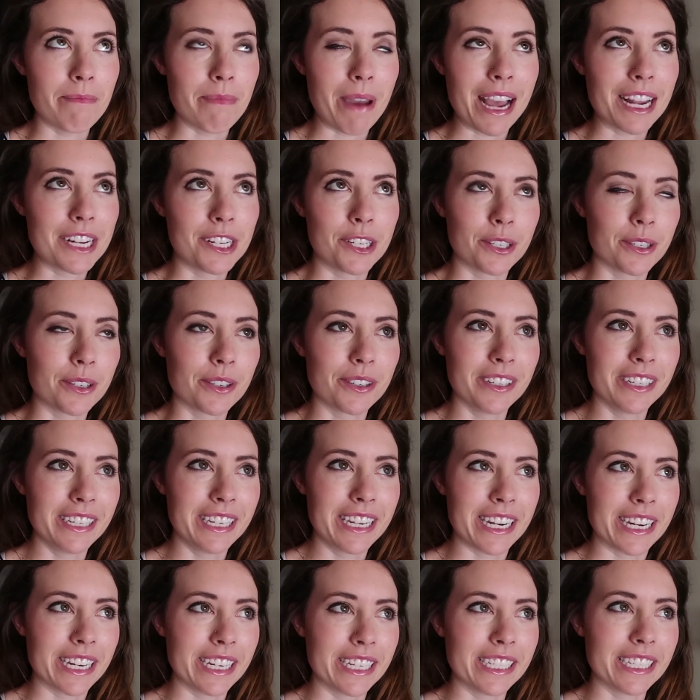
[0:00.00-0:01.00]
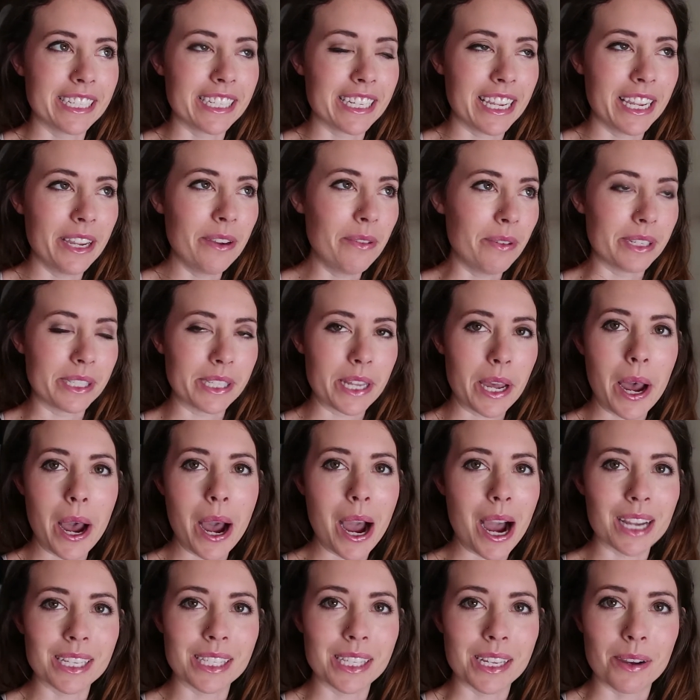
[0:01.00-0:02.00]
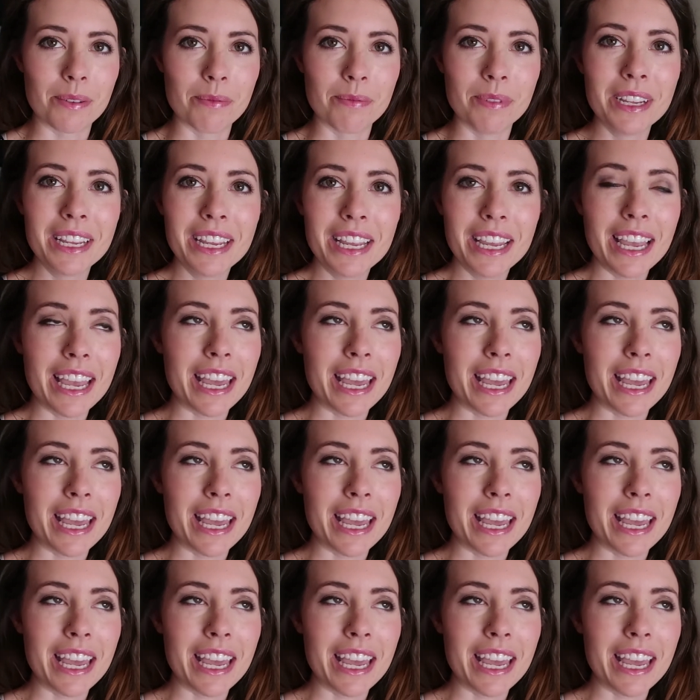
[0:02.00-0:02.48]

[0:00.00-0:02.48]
magical and it was awesome.